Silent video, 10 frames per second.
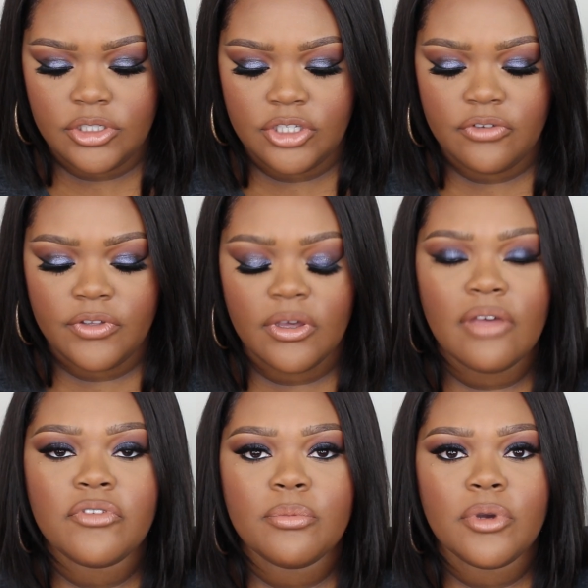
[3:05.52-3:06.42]
Do you feel
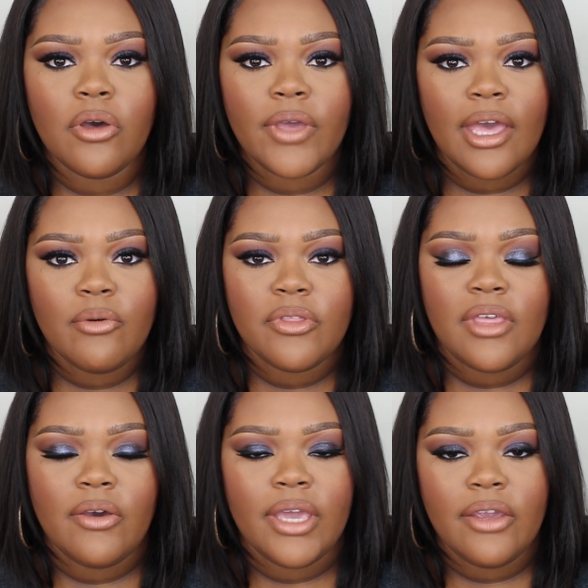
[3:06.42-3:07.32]
comfortable going out
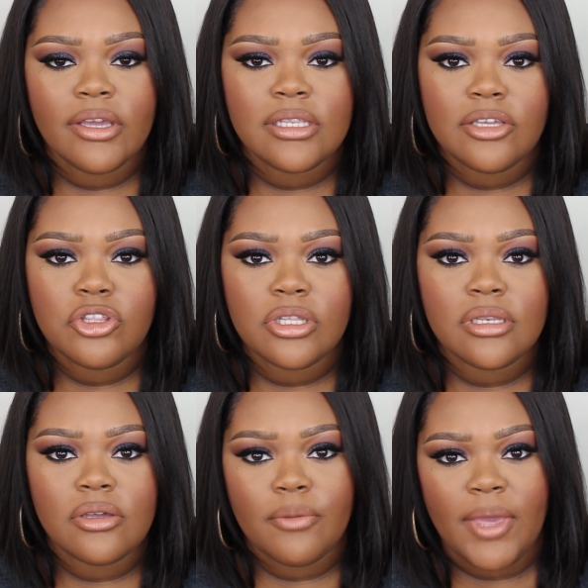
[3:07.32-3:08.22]
without hair
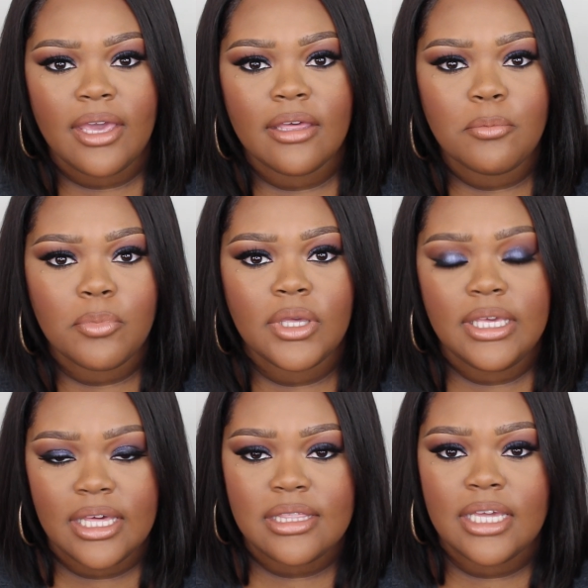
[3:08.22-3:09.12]
extensions or makeup?
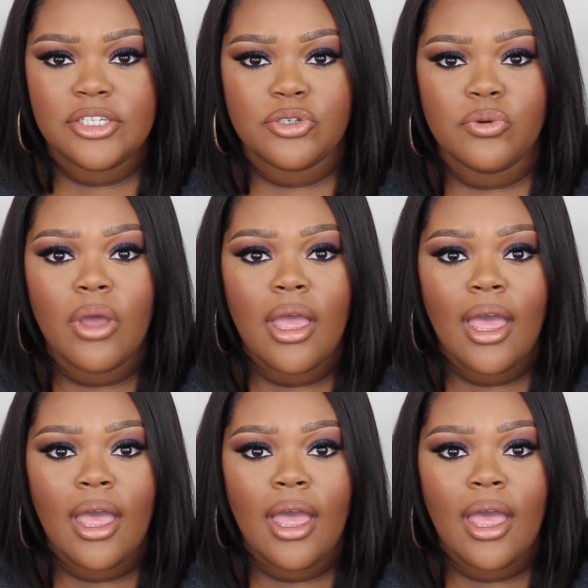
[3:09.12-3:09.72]
Yes, I do.